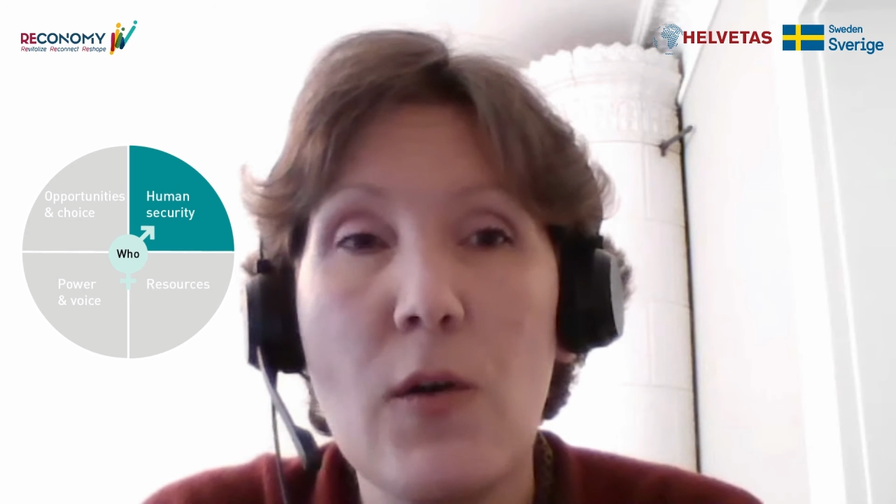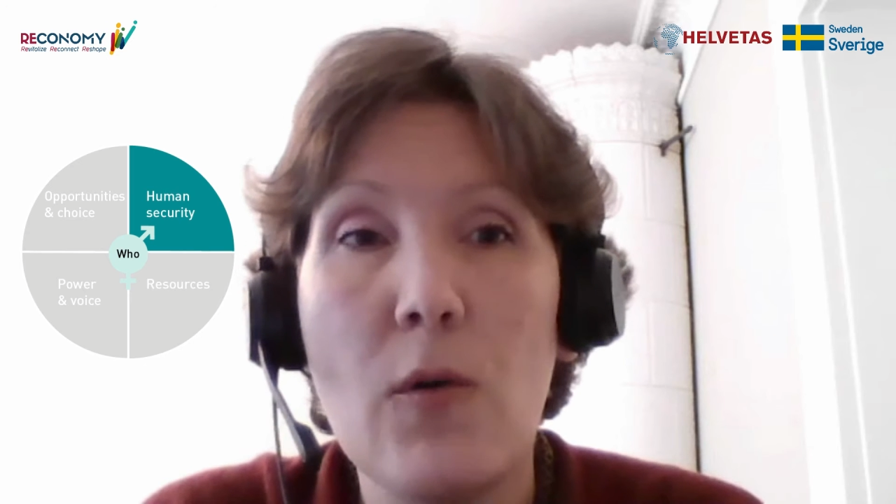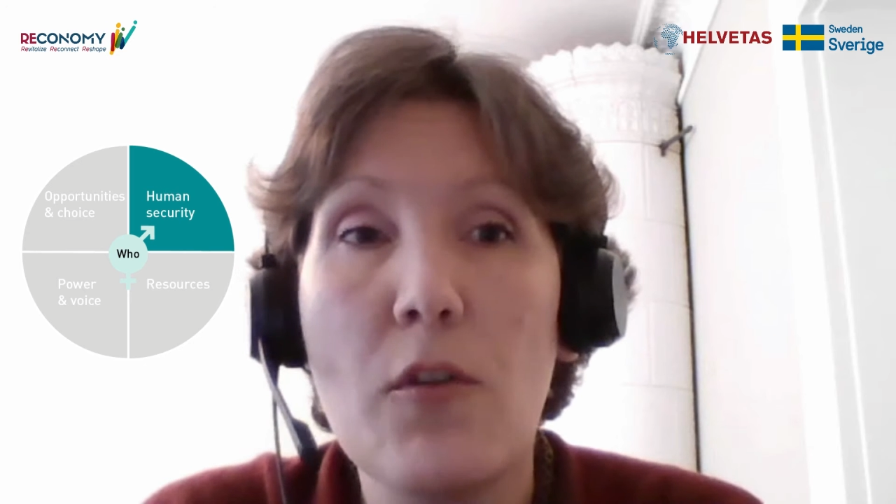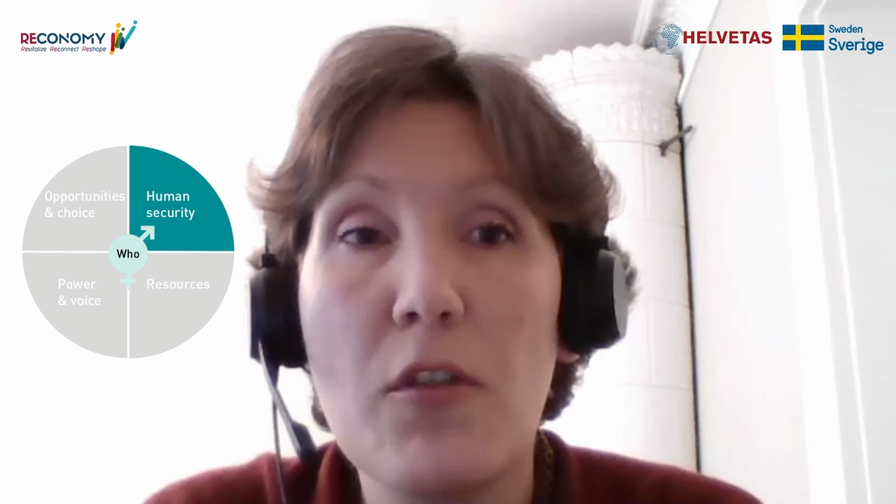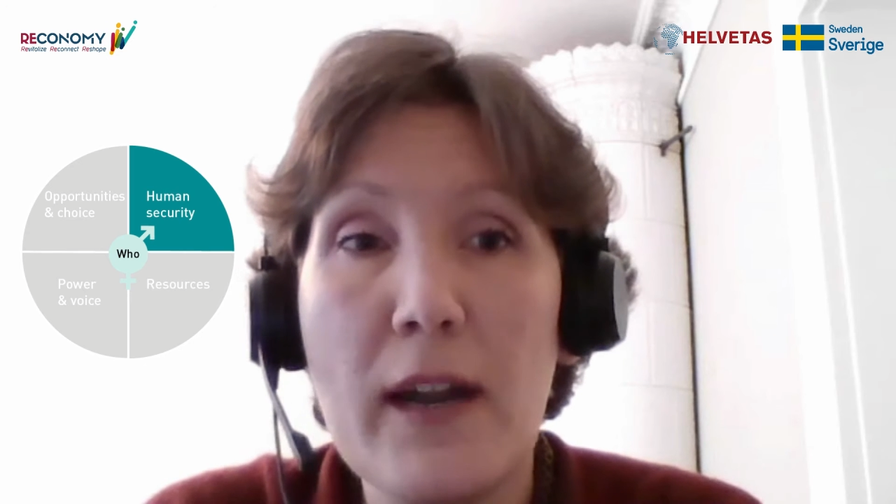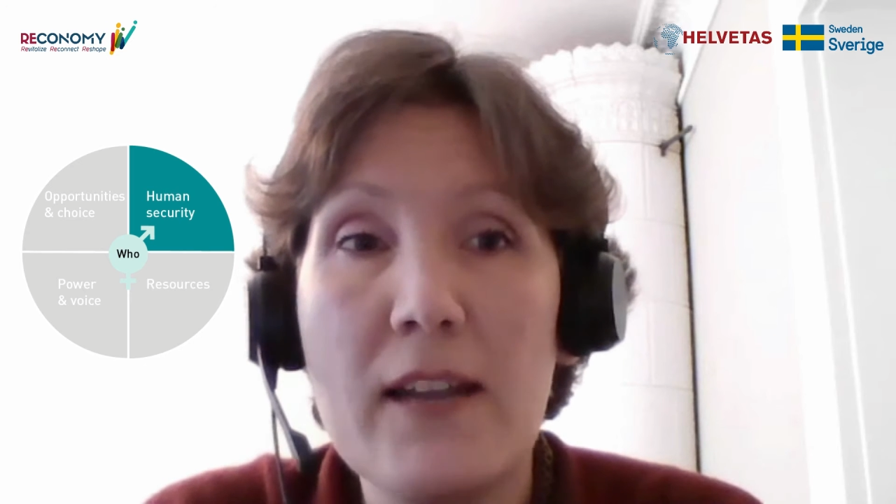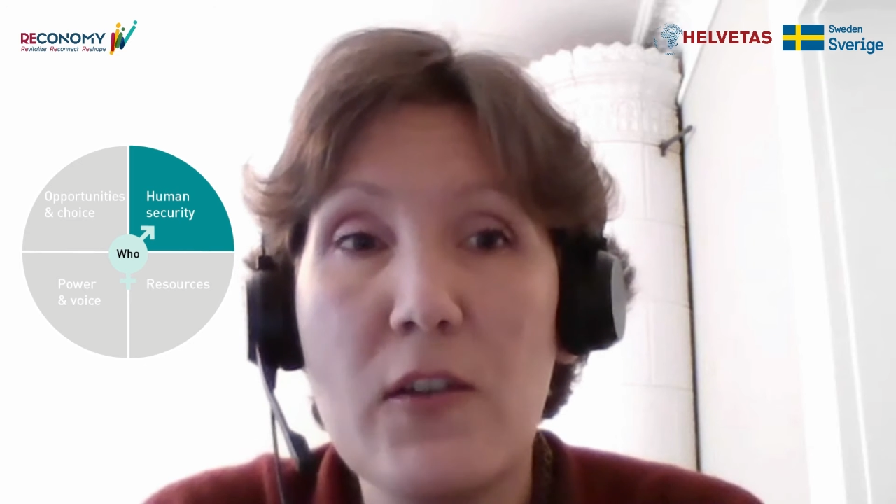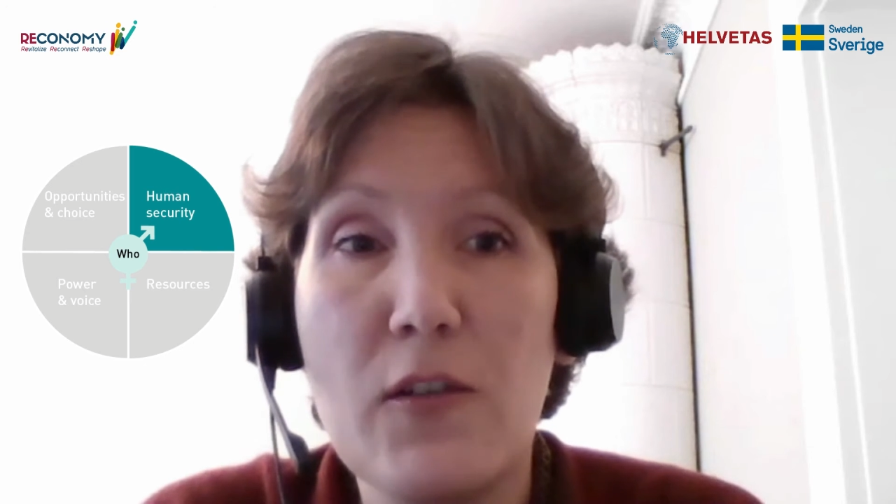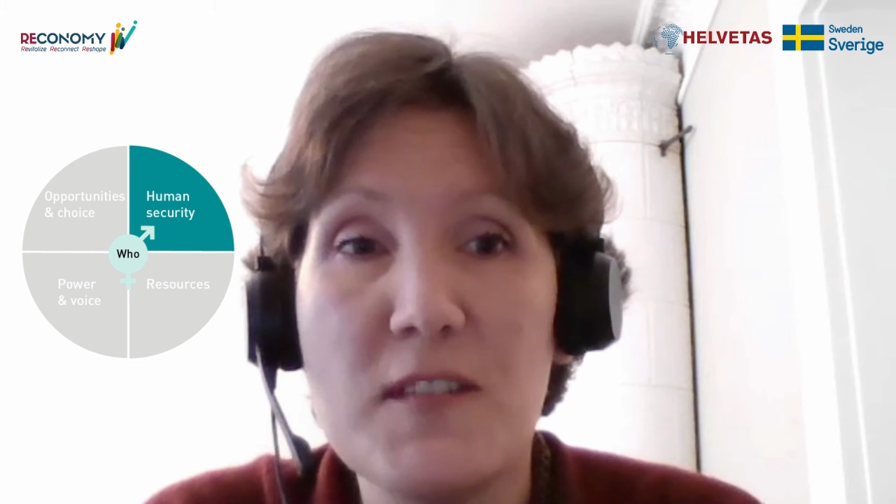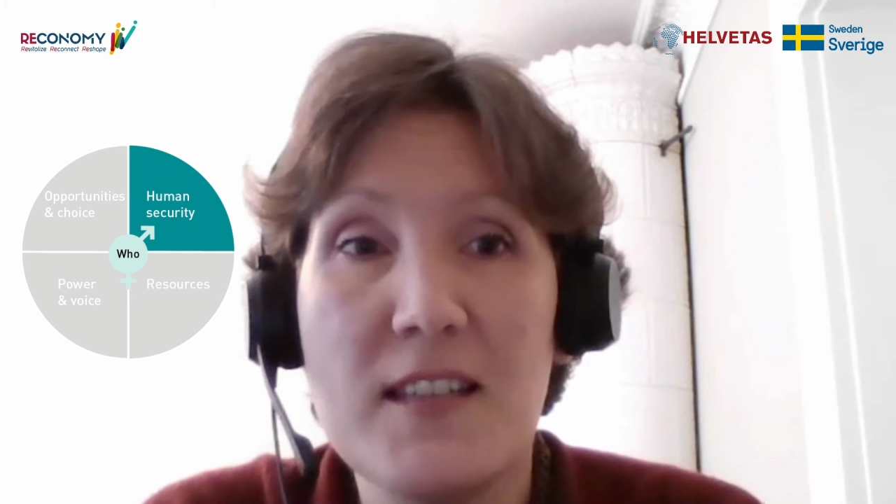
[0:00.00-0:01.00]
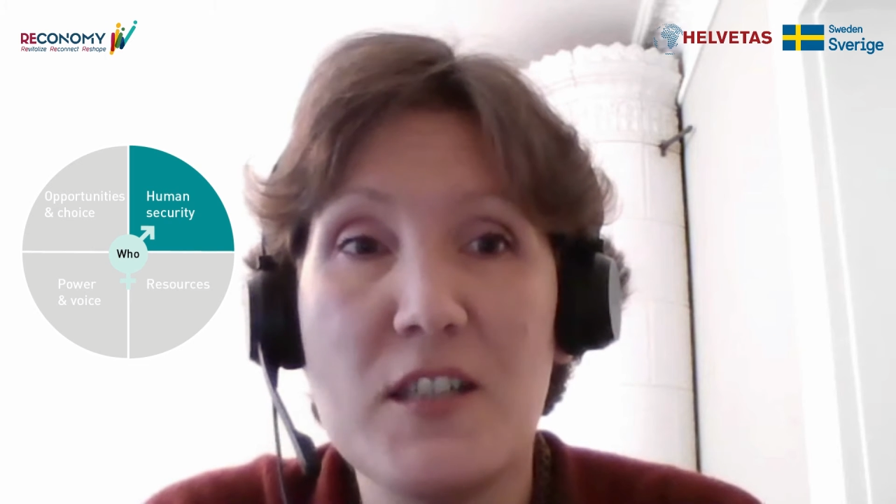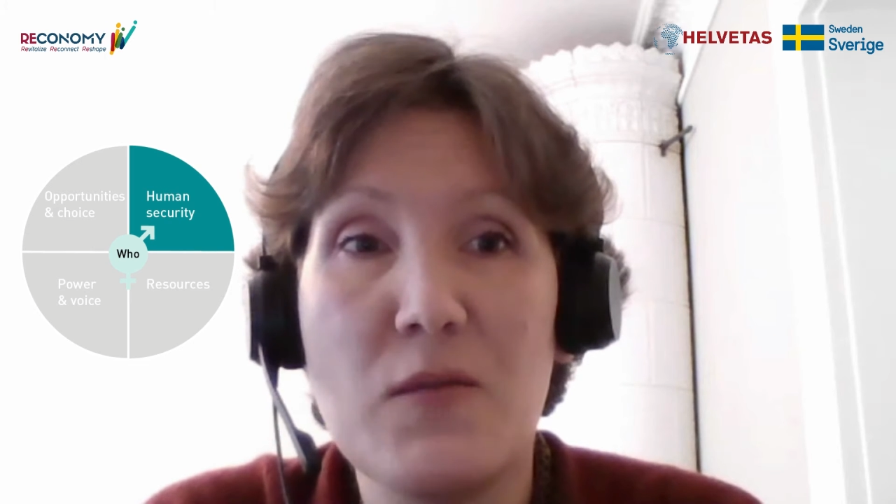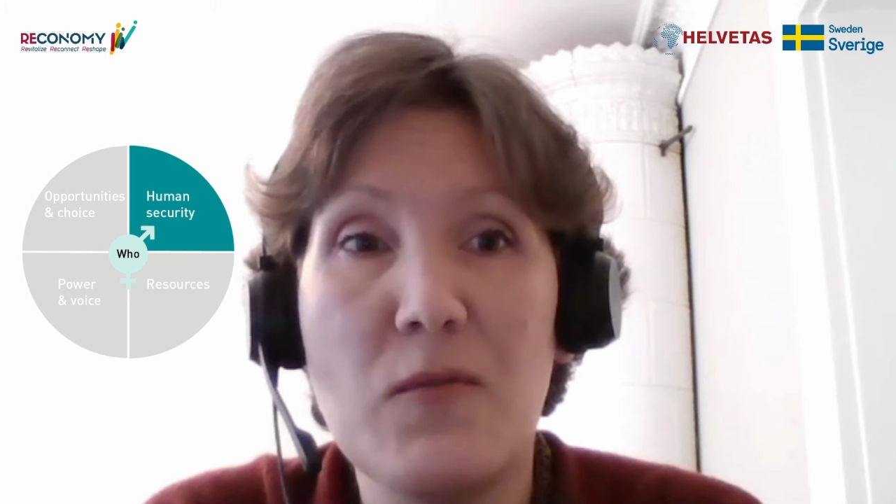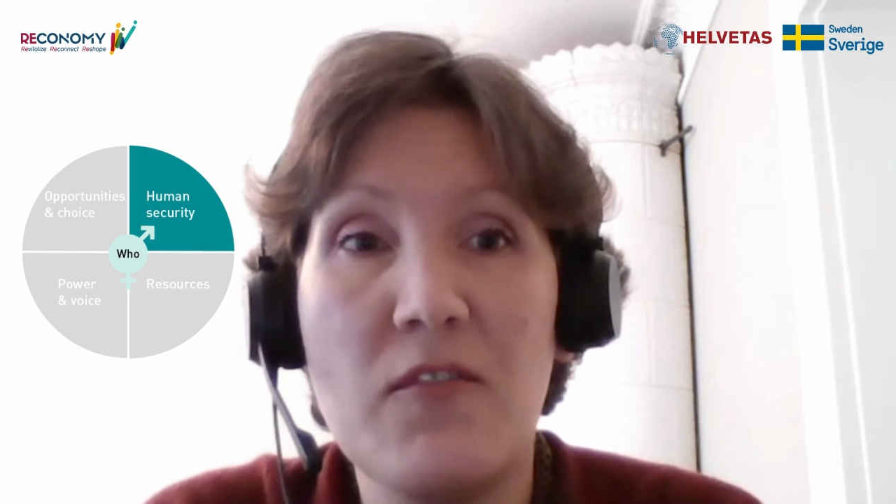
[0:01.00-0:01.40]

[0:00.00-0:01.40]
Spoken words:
or threat of such